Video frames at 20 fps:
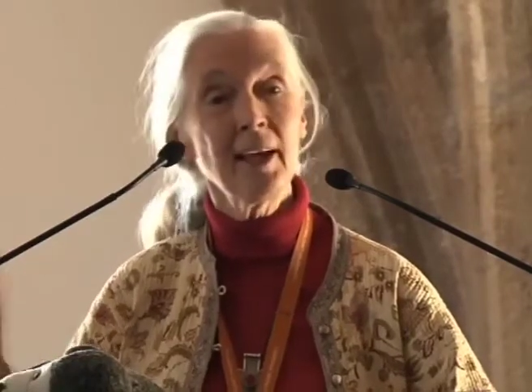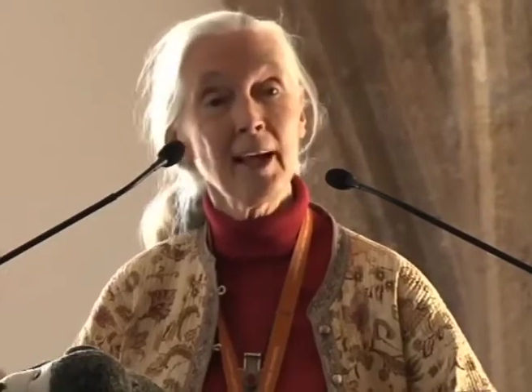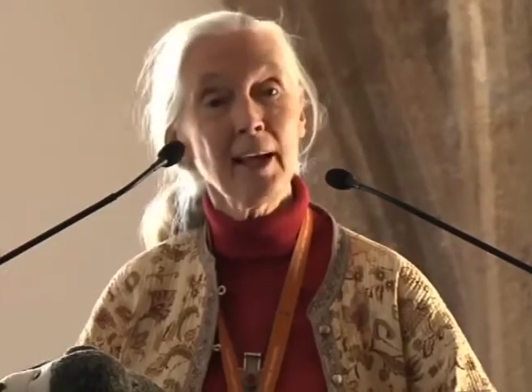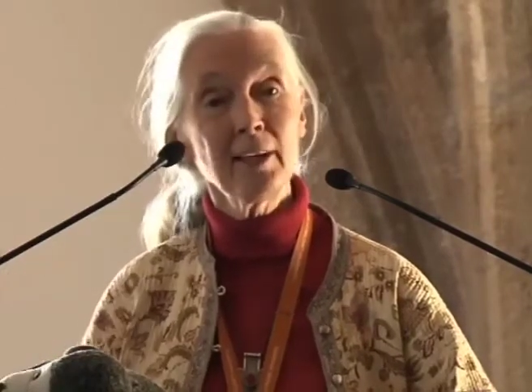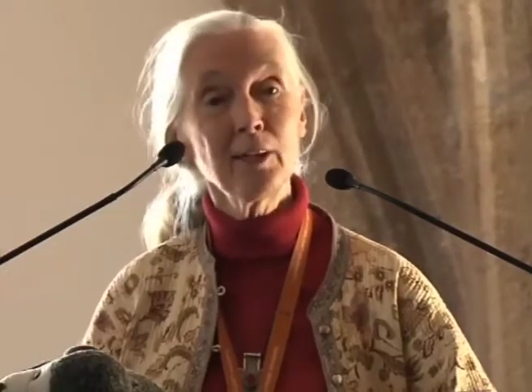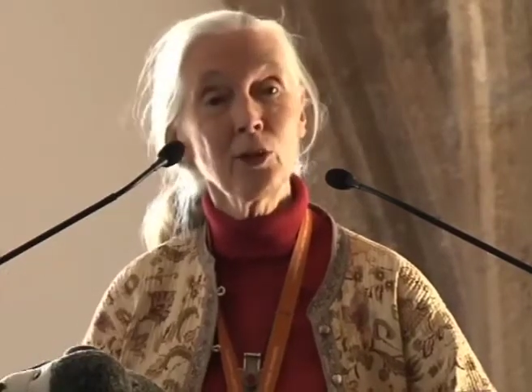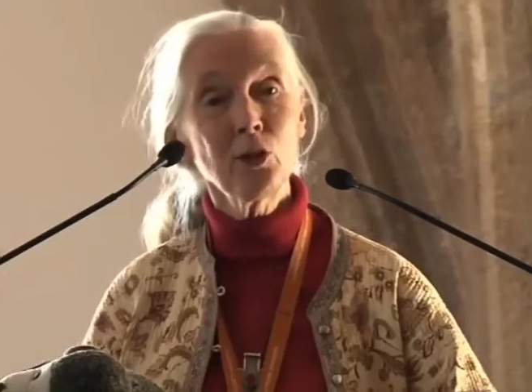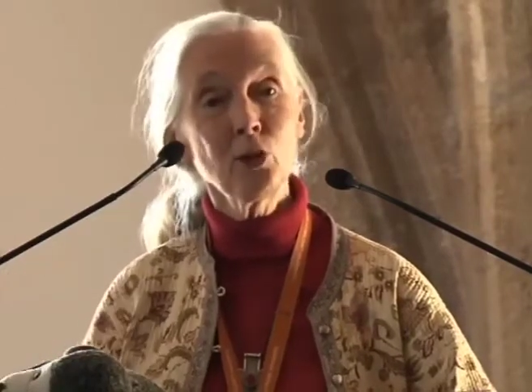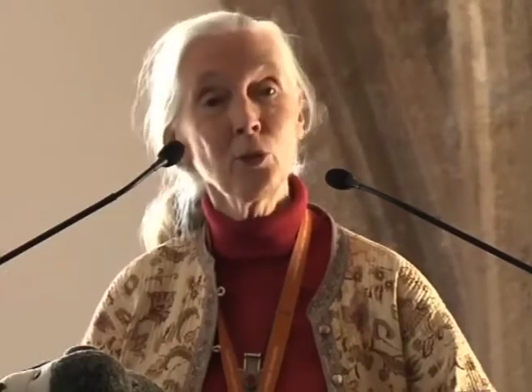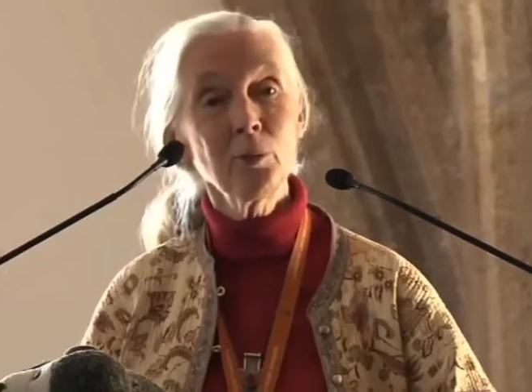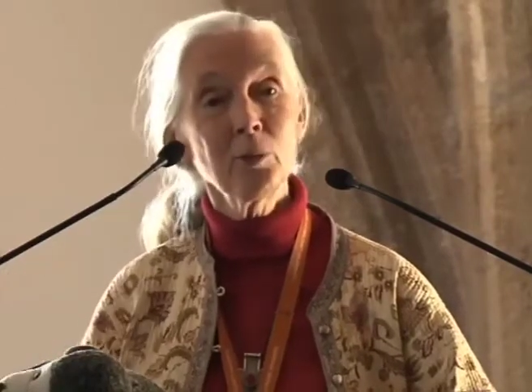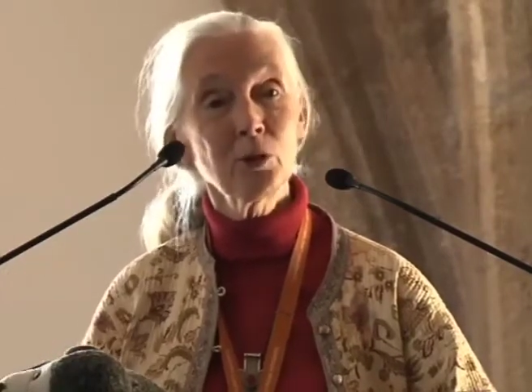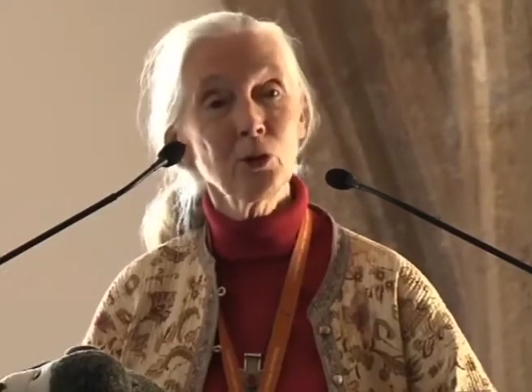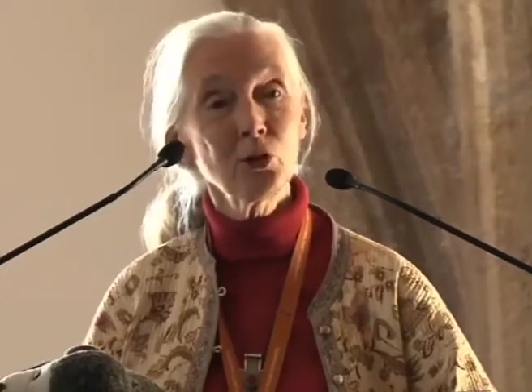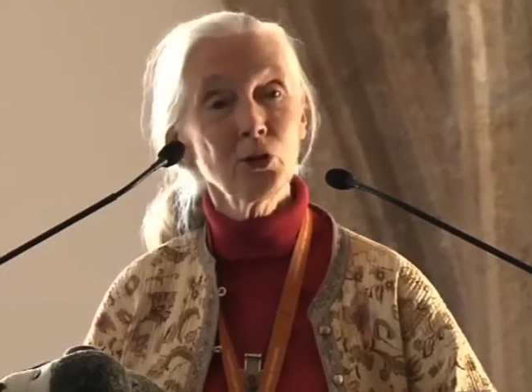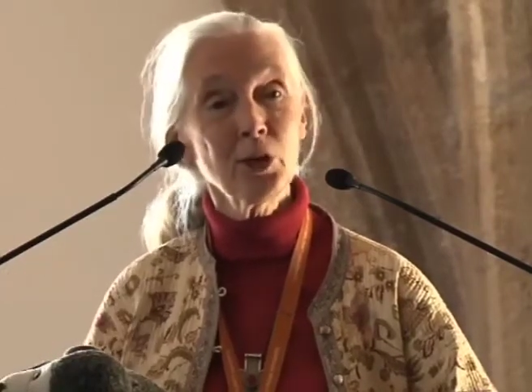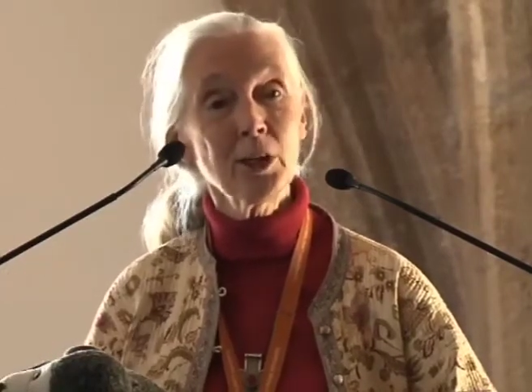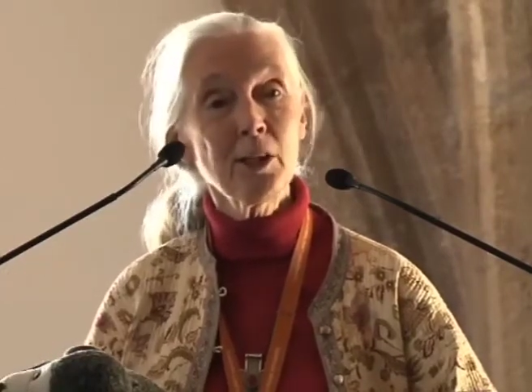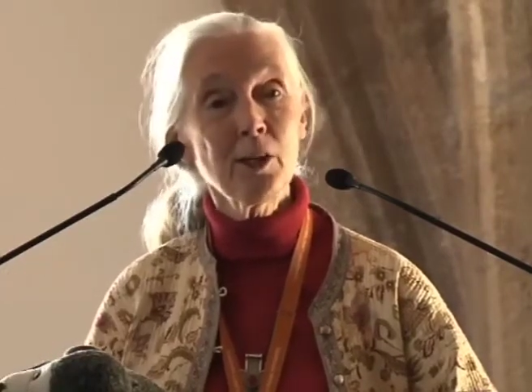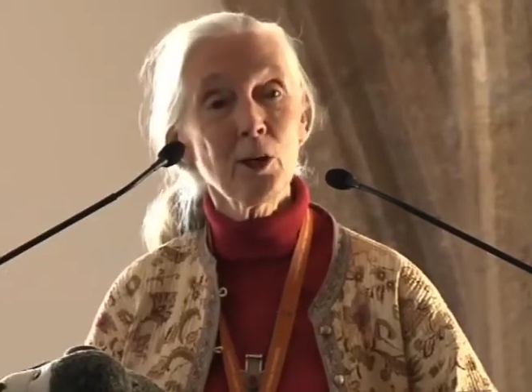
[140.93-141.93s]
and human
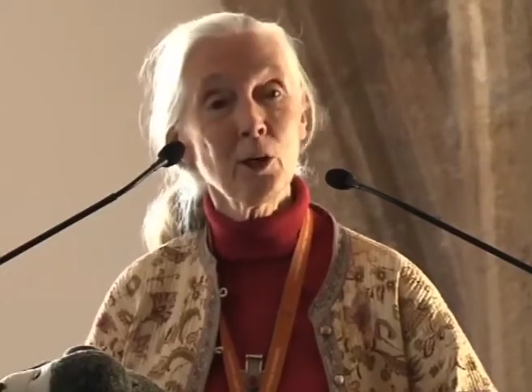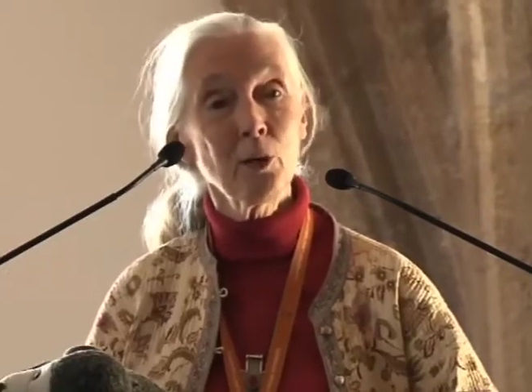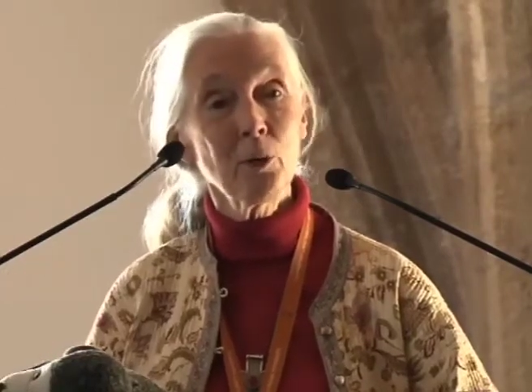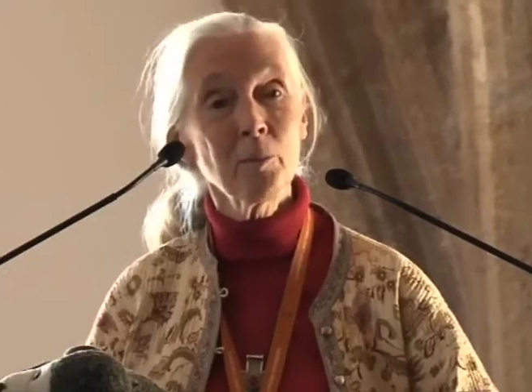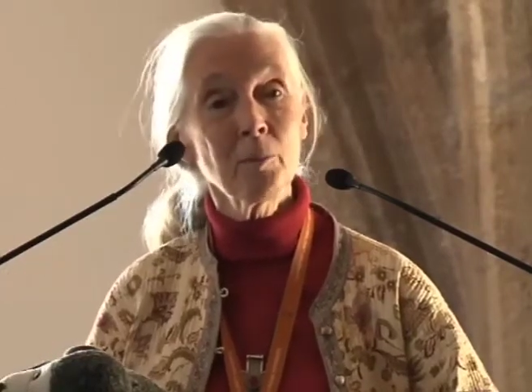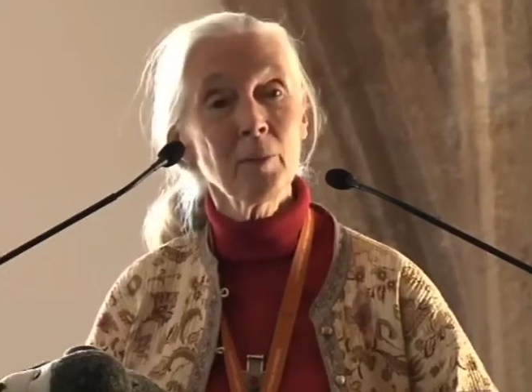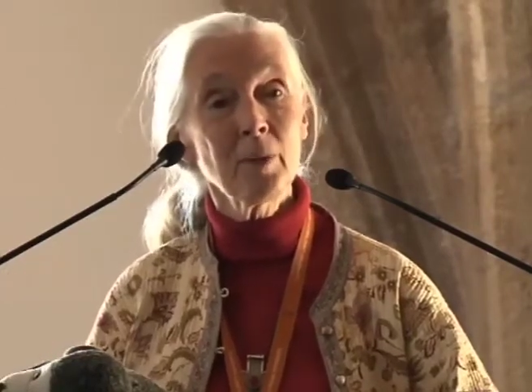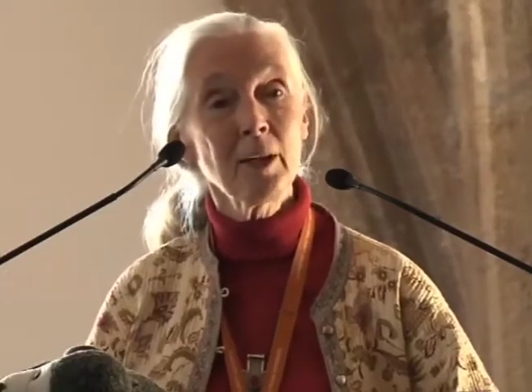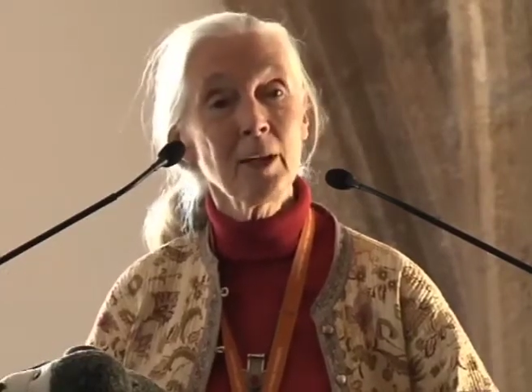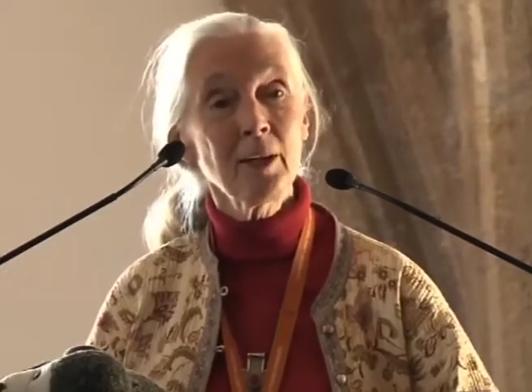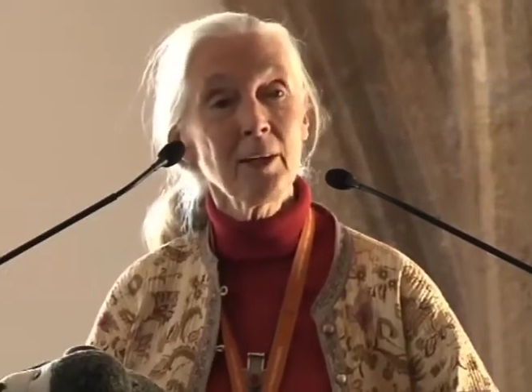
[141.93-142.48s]
genome,